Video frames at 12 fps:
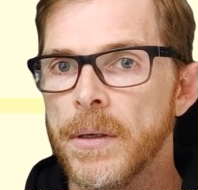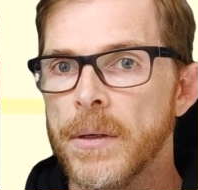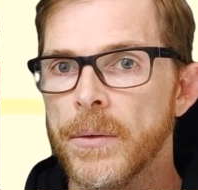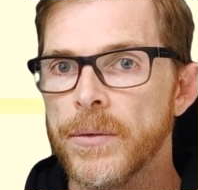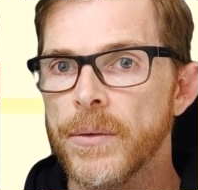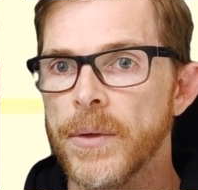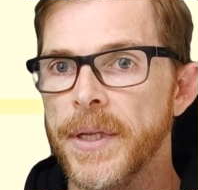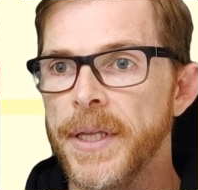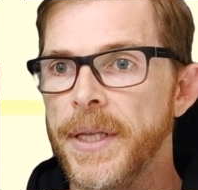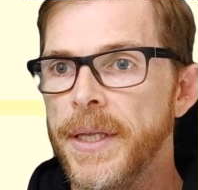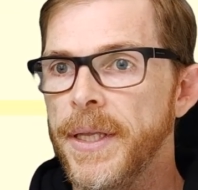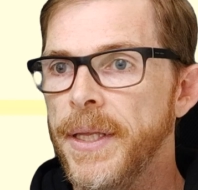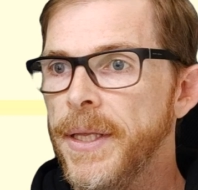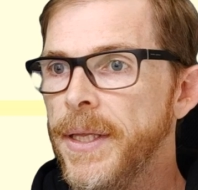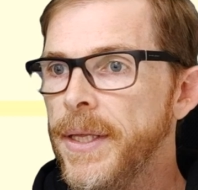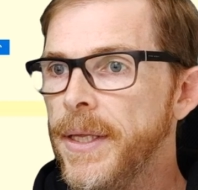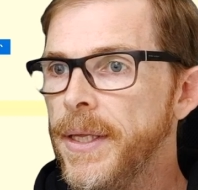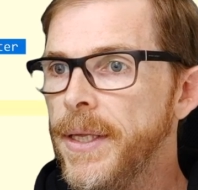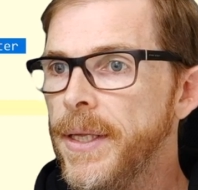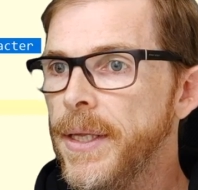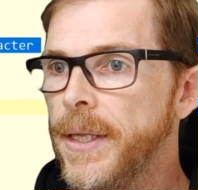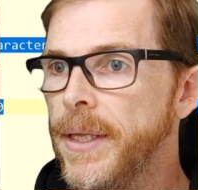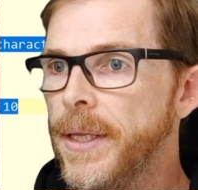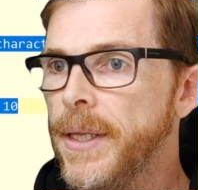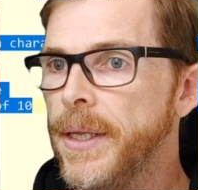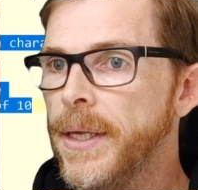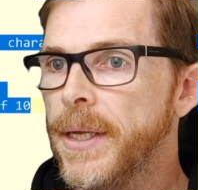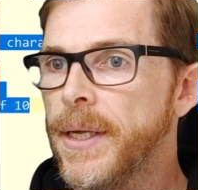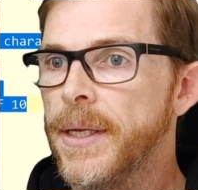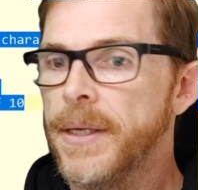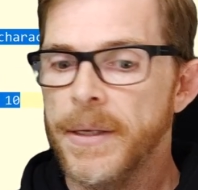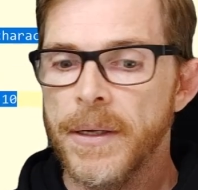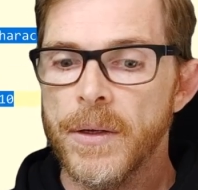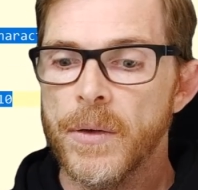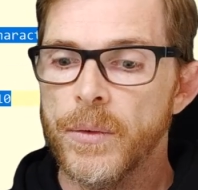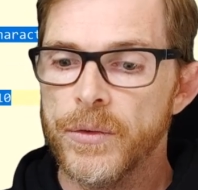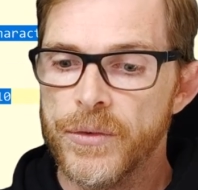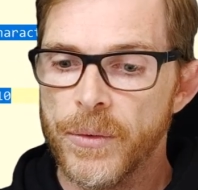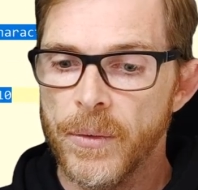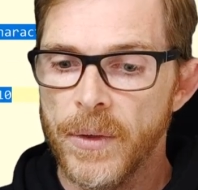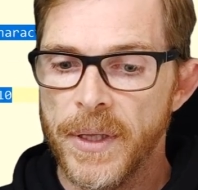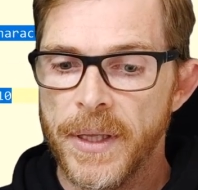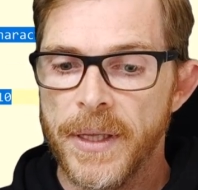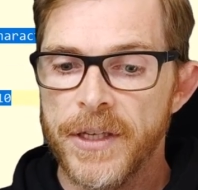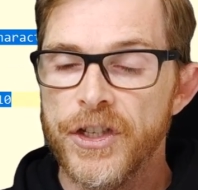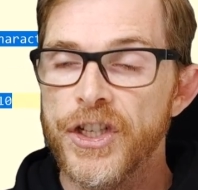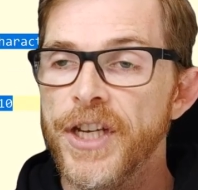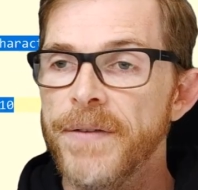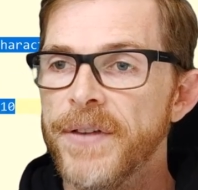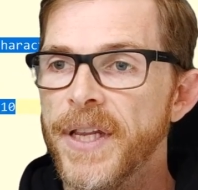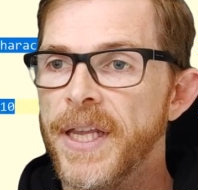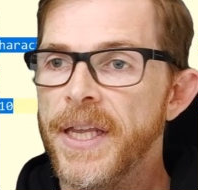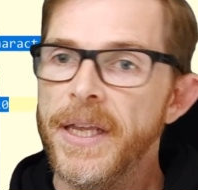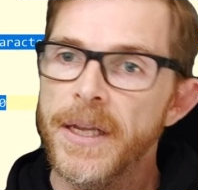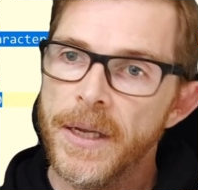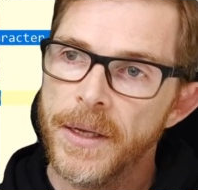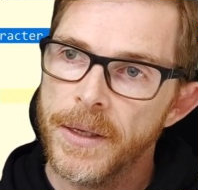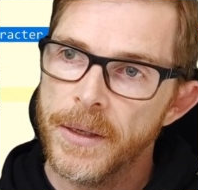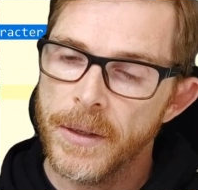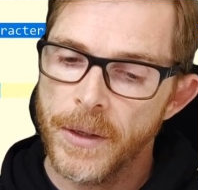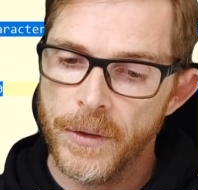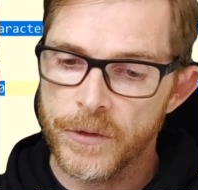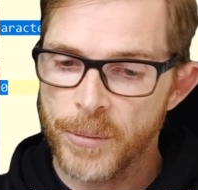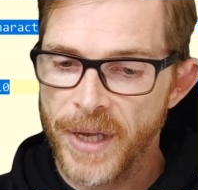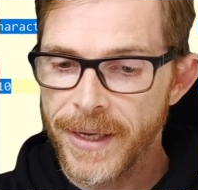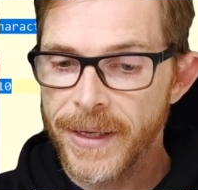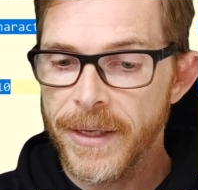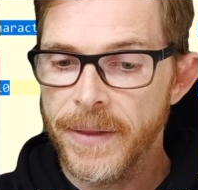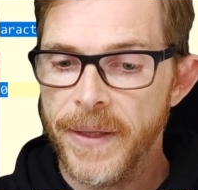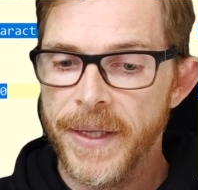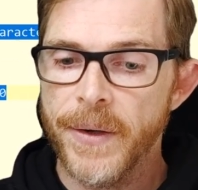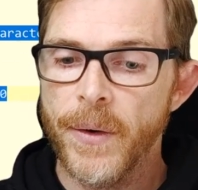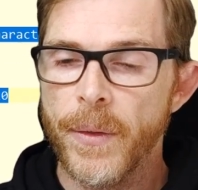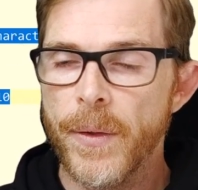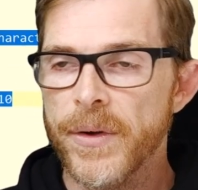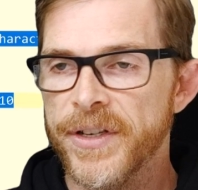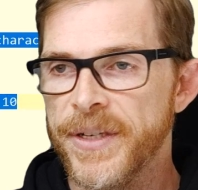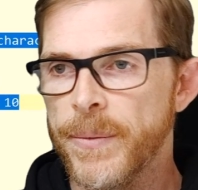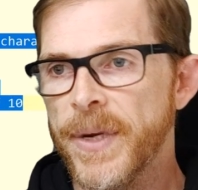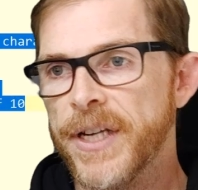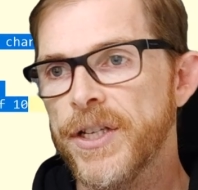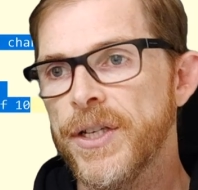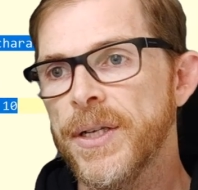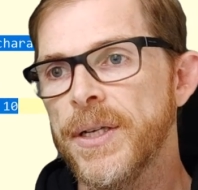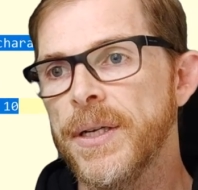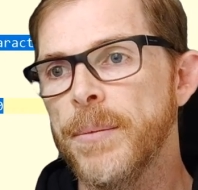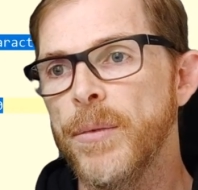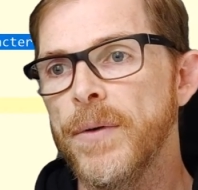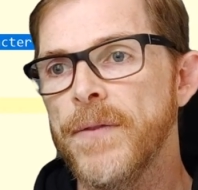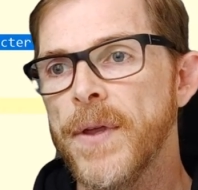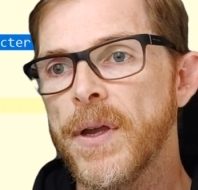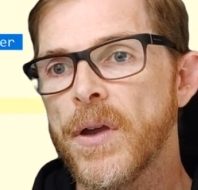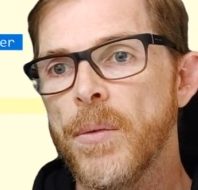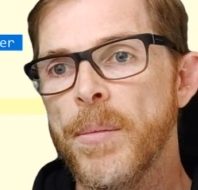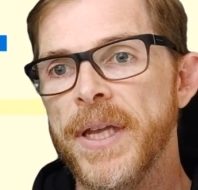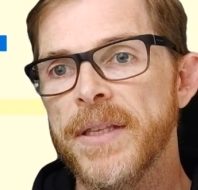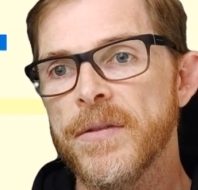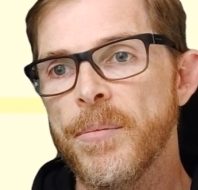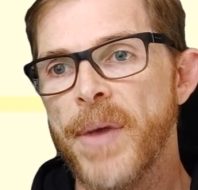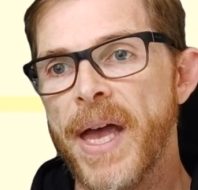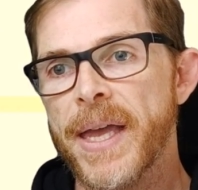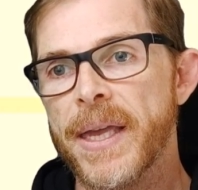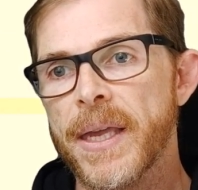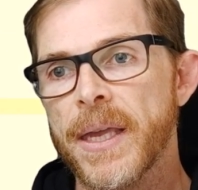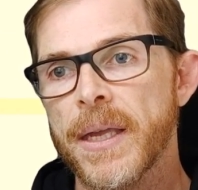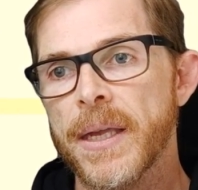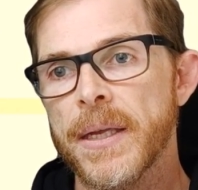Control E, E, E, E, E, E, E, E. Control Shift E goes back in the other direction. Move the commands back.